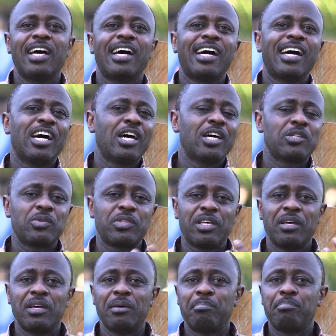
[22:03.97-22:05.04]
to
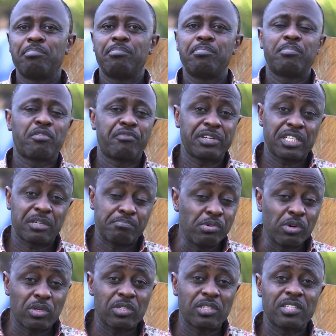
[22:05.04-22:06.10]
the prophetic
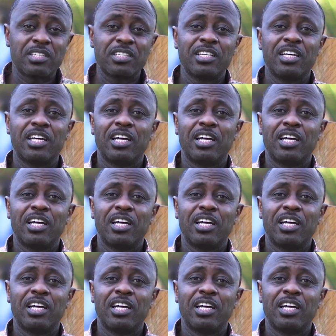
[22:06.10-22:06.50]
books,